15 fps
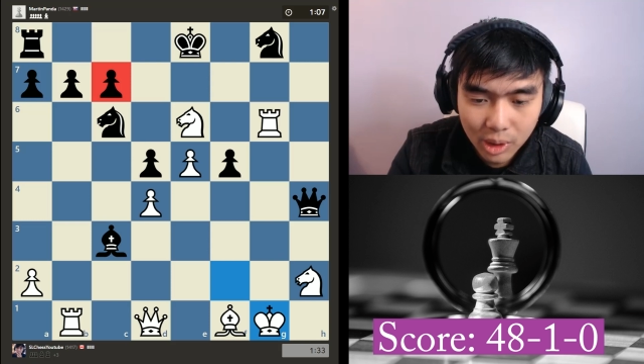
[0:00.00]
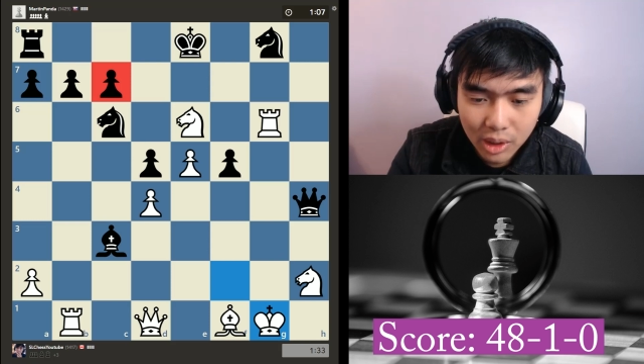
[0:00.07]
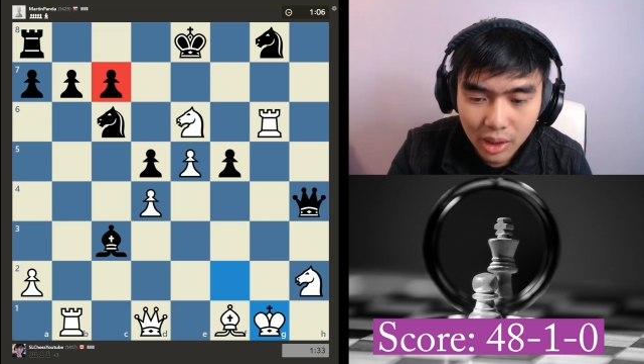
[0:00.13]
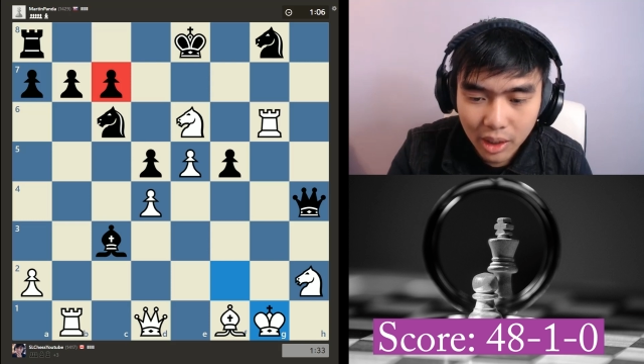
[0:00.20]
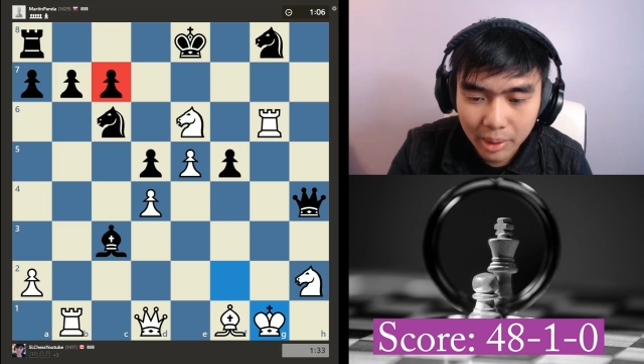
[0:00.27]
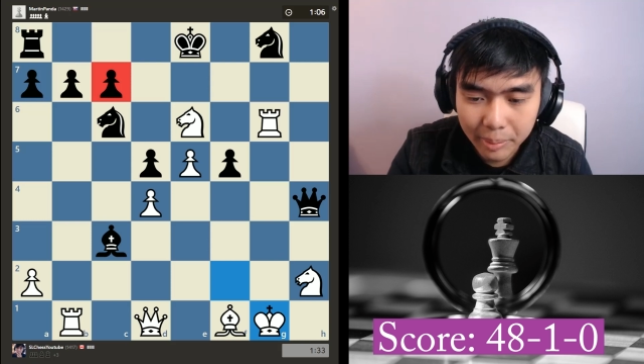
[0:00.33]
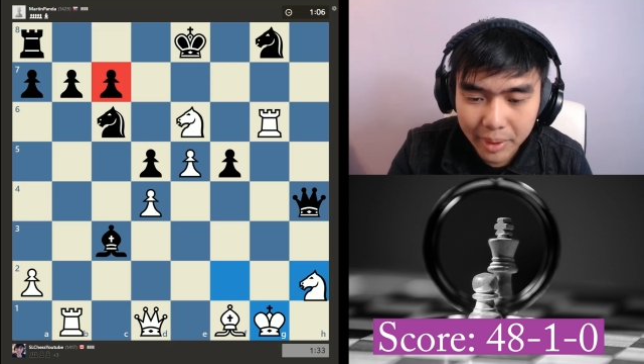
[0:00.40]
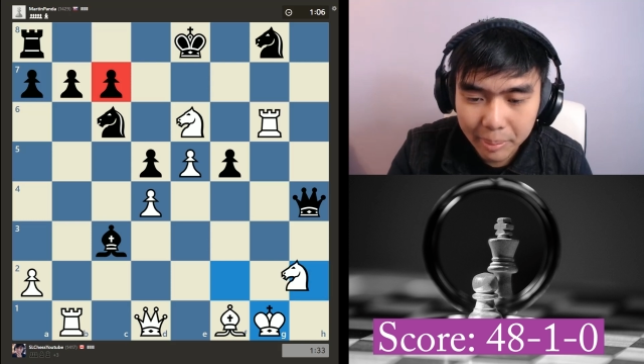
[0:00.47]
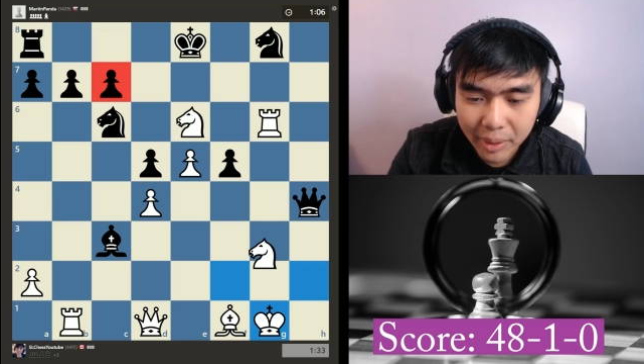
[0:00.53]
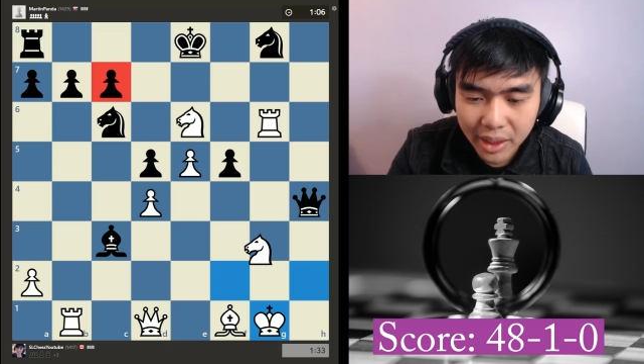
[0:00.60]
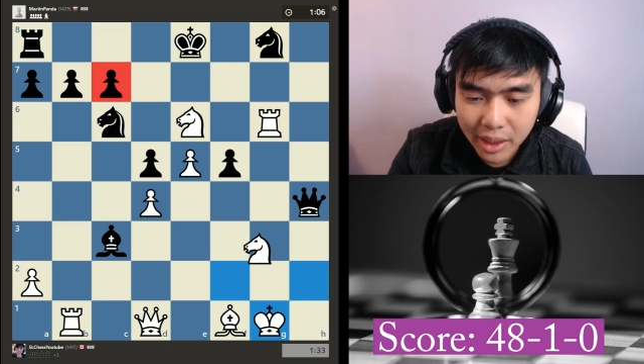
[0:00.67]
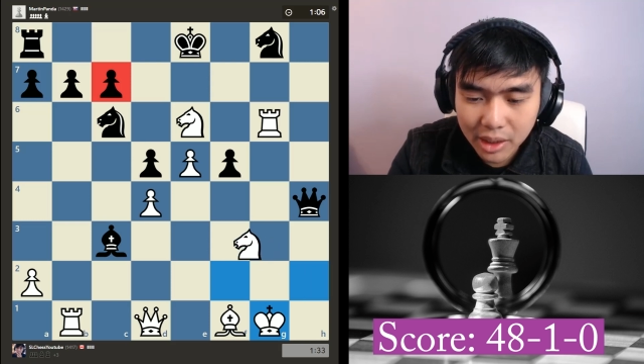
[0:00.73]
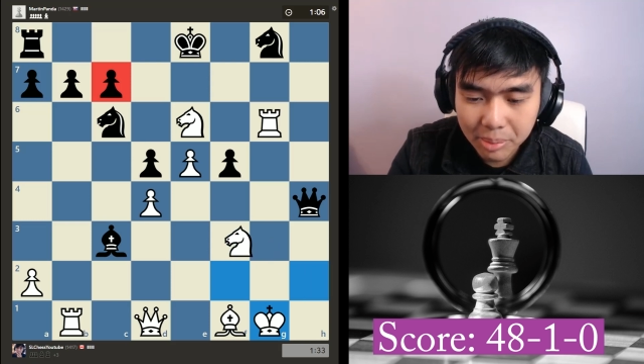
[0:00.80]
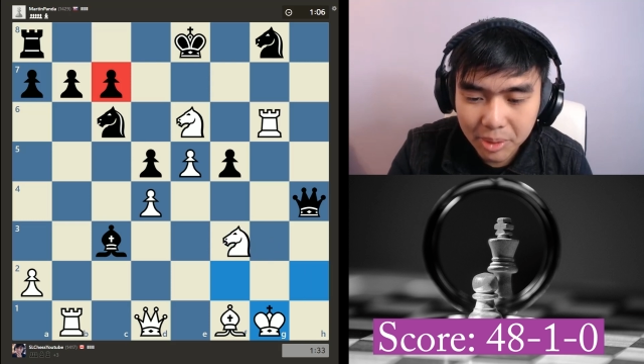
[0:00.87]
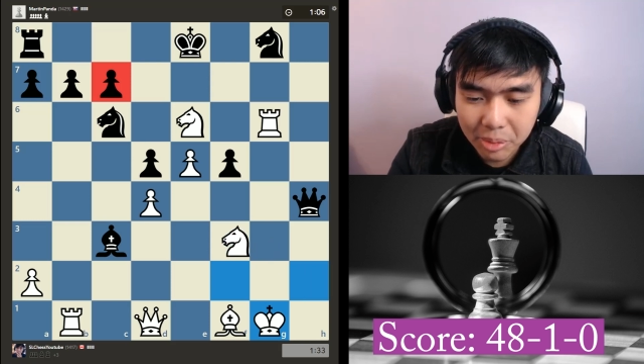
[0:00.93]
I mean, my
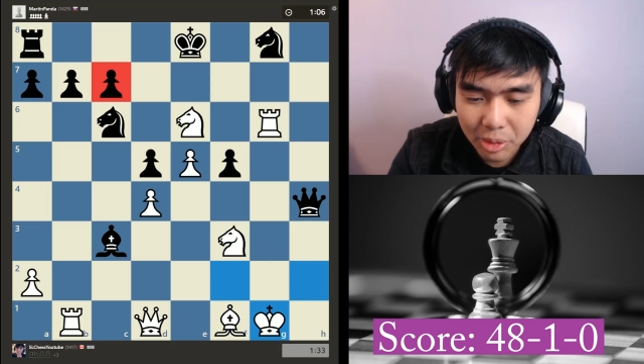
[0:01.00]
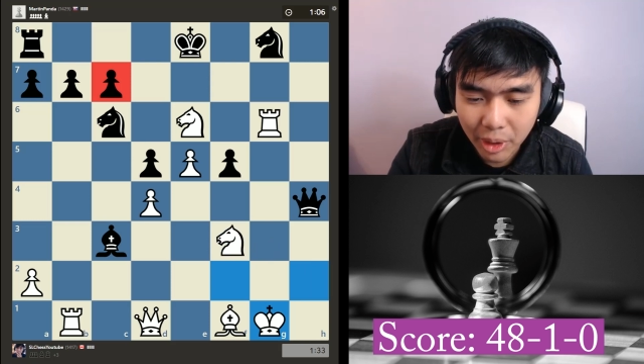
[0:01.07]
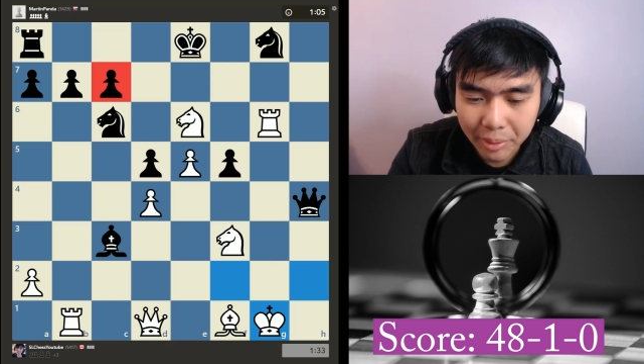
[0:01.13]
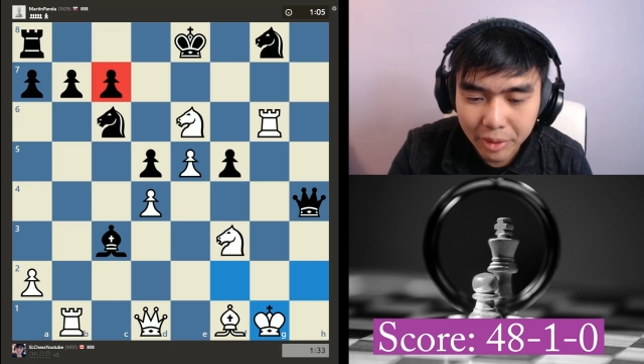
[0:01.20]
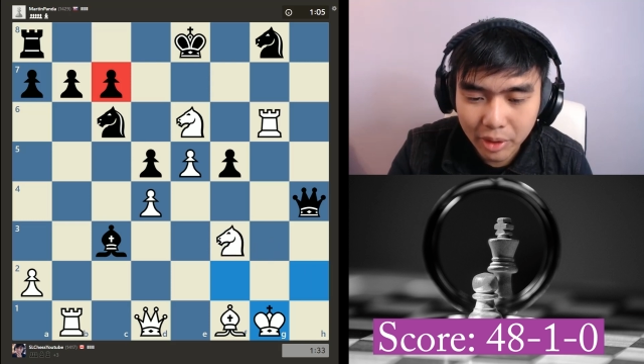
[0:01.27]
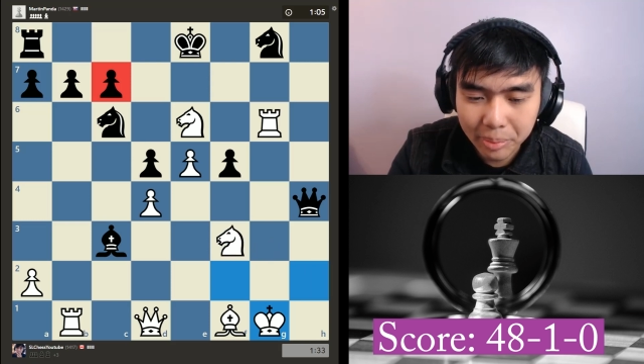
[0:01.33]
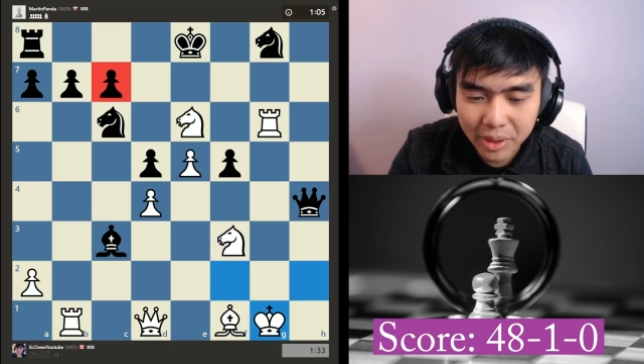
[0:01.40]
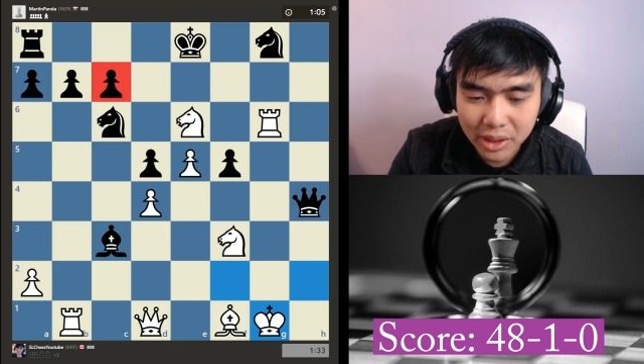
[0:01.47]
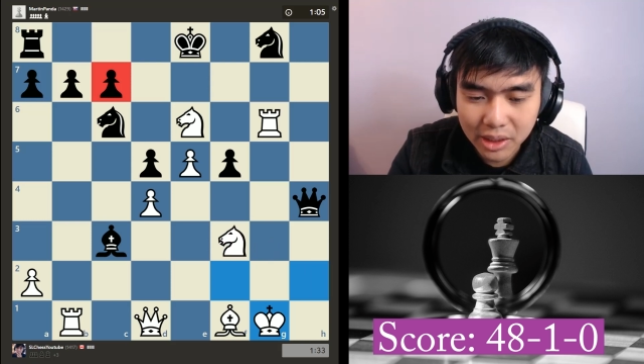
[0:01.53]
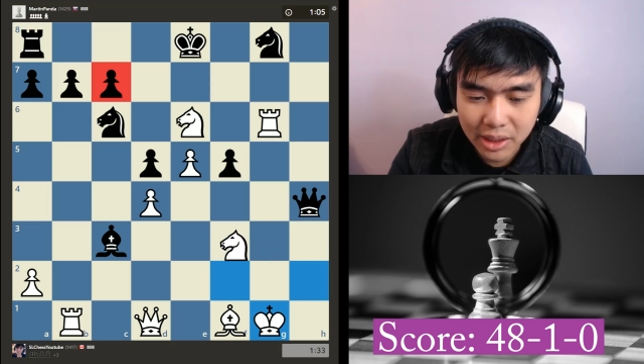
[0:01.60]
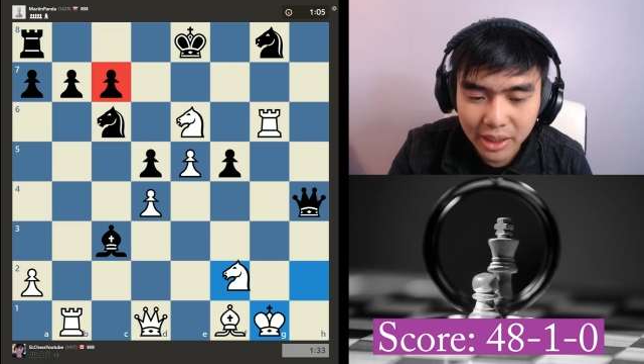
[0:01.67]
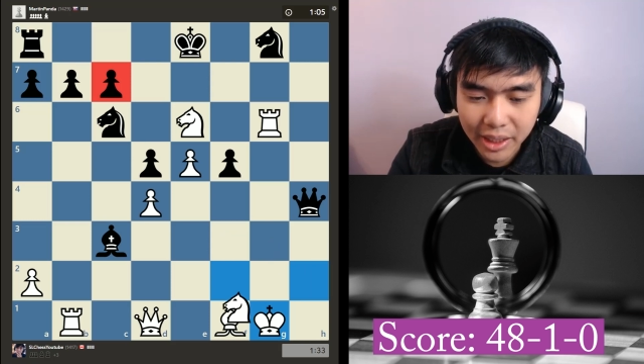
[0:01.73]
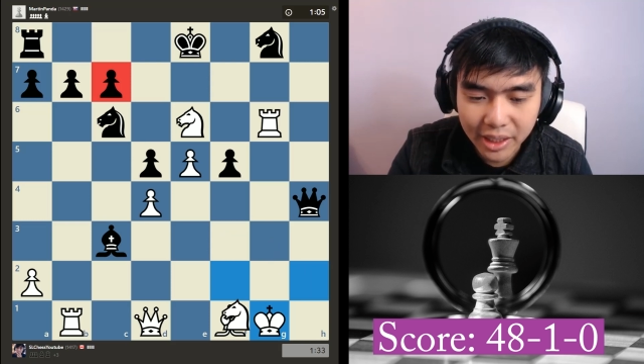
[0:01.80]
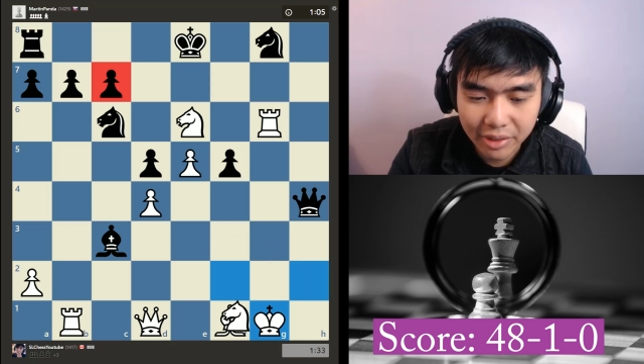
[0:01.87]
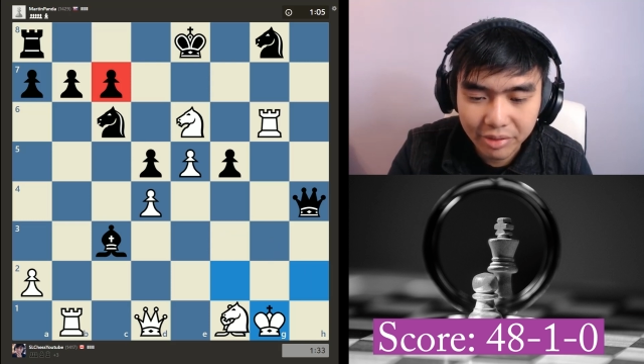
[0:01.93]
next move is probably going to be just
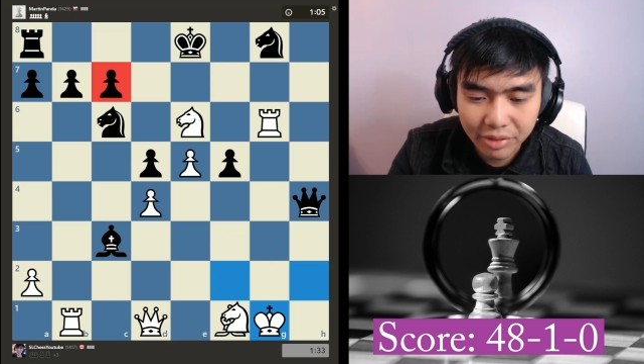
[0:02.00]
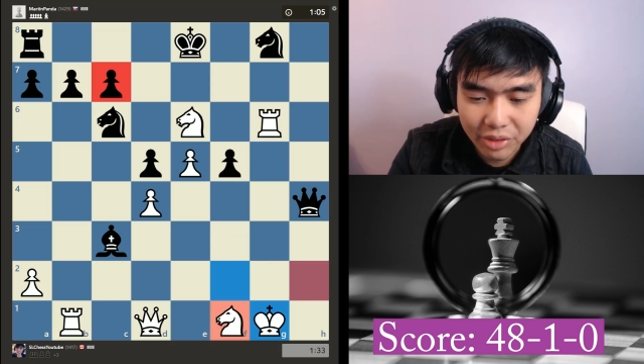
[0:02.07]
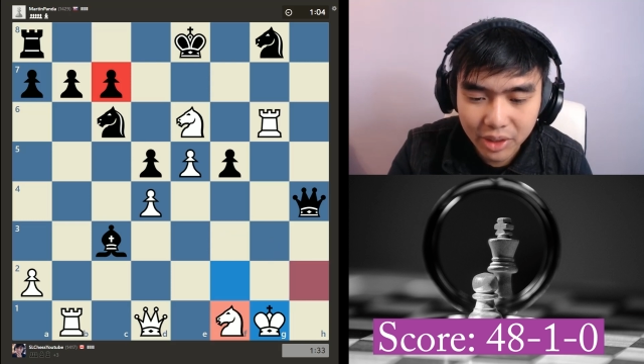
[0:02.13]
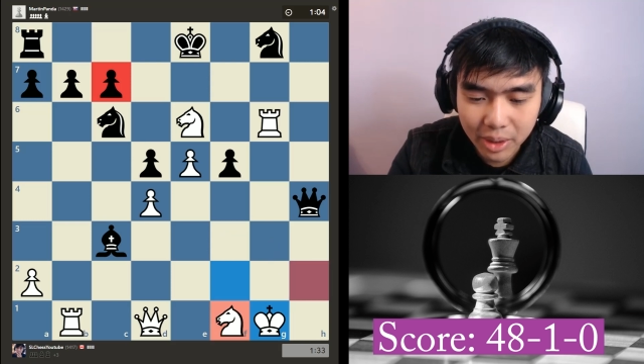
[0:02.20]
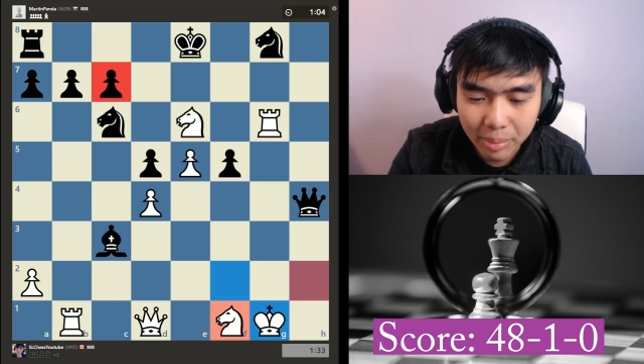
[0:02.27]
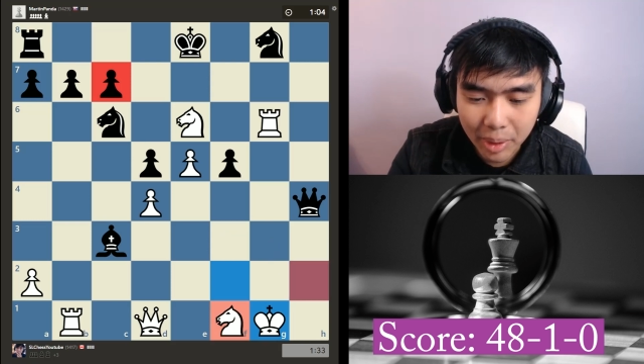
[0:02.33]
knight f3,